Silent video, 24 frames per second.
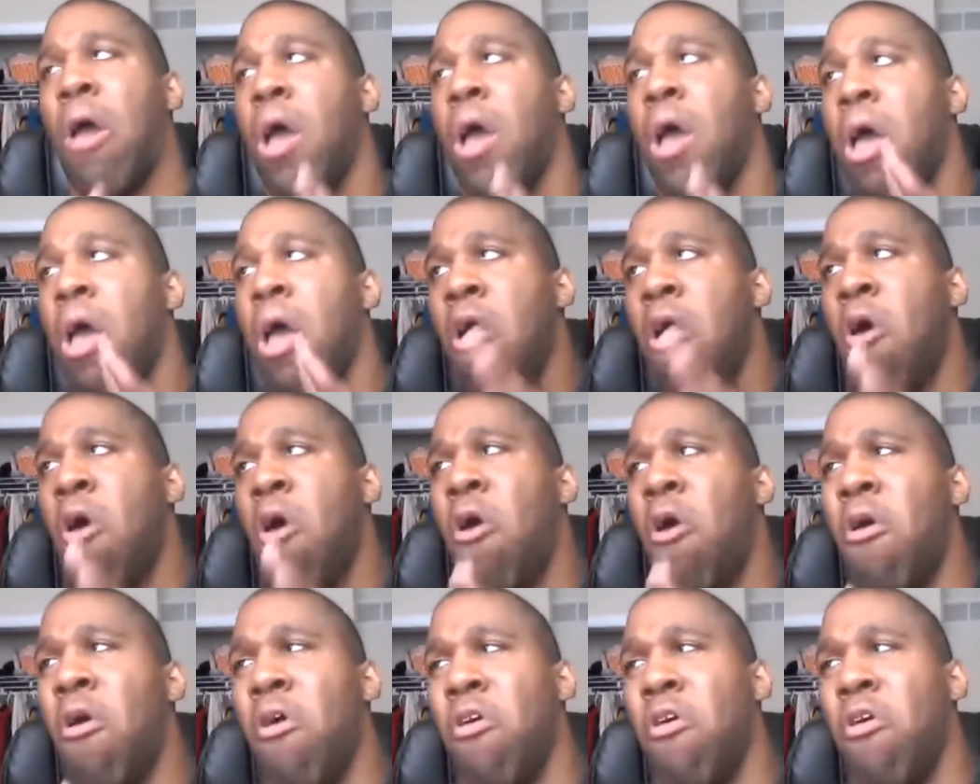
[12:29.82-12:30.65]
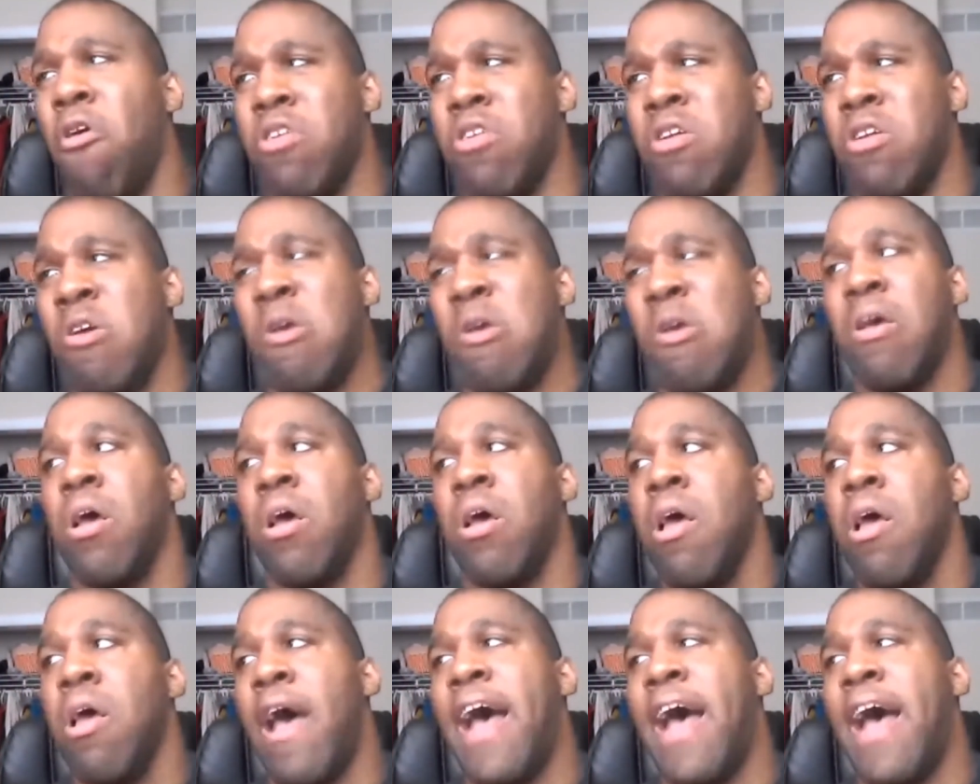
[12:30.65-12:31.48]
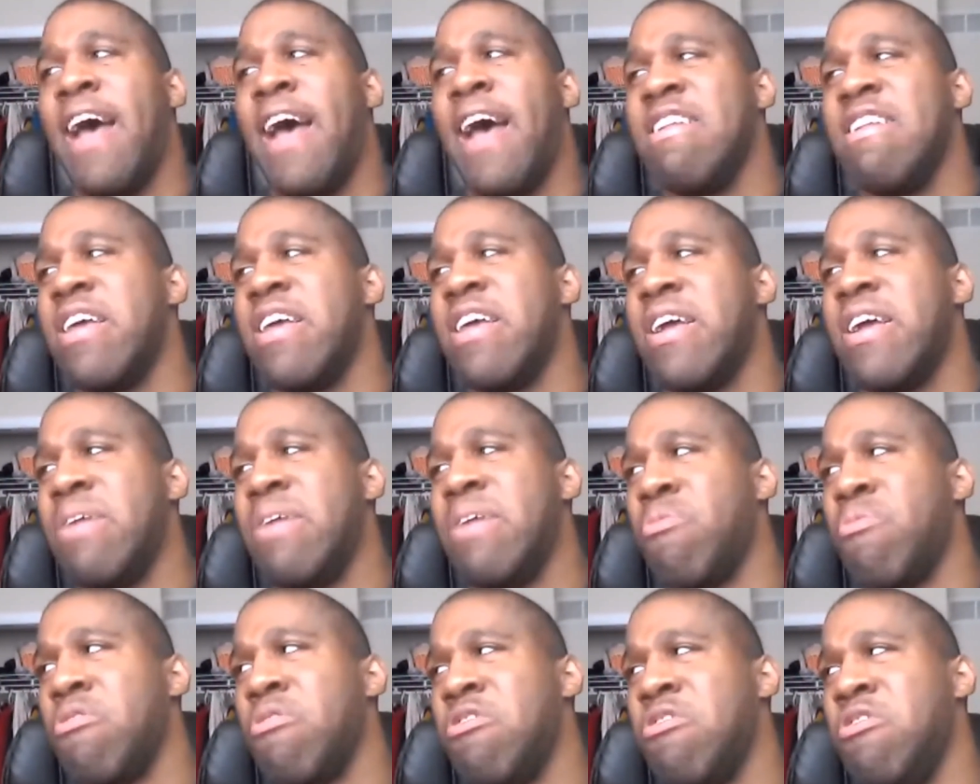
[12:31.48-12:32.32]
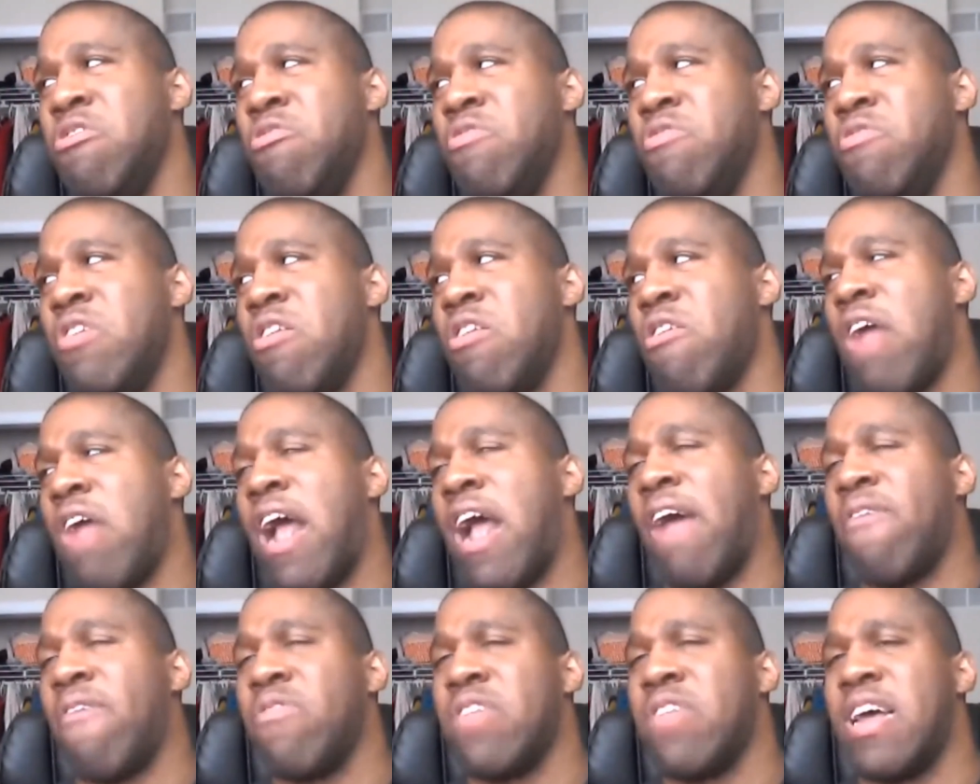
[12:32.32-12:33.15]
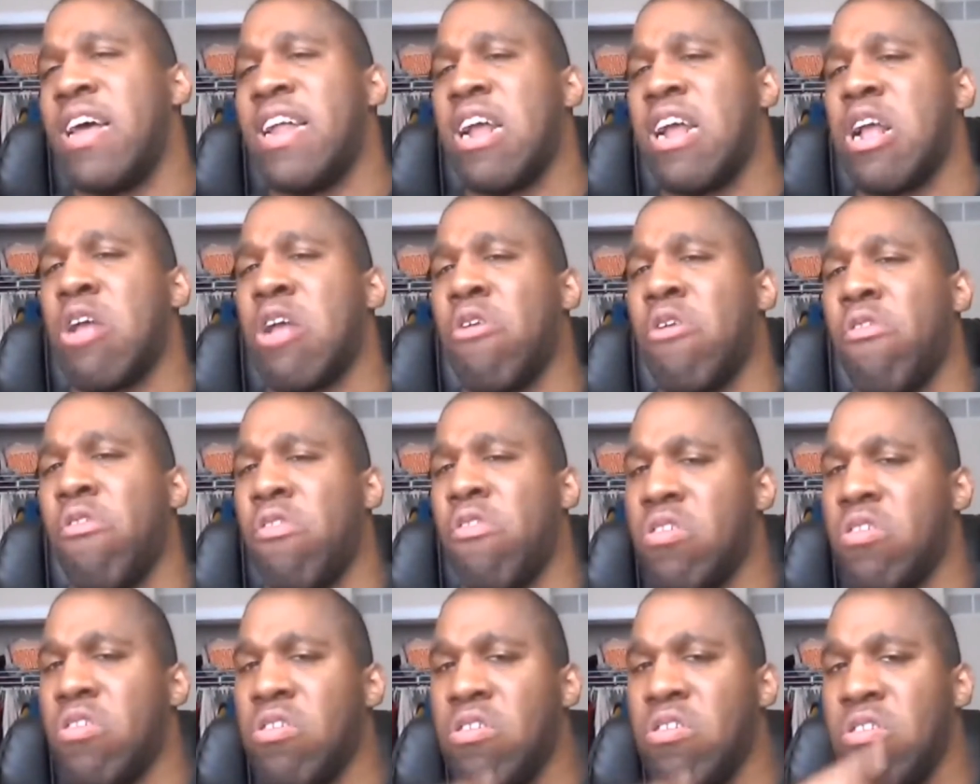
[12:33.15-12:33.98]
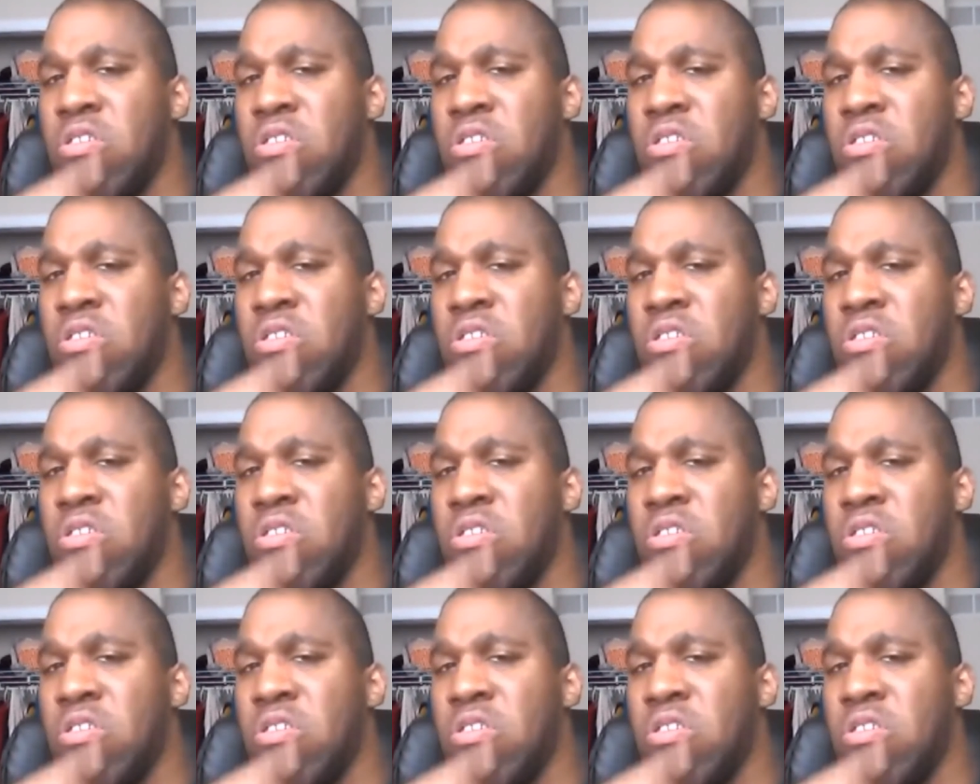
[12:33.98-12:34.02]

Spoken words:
hold as they pursue their athletic goals?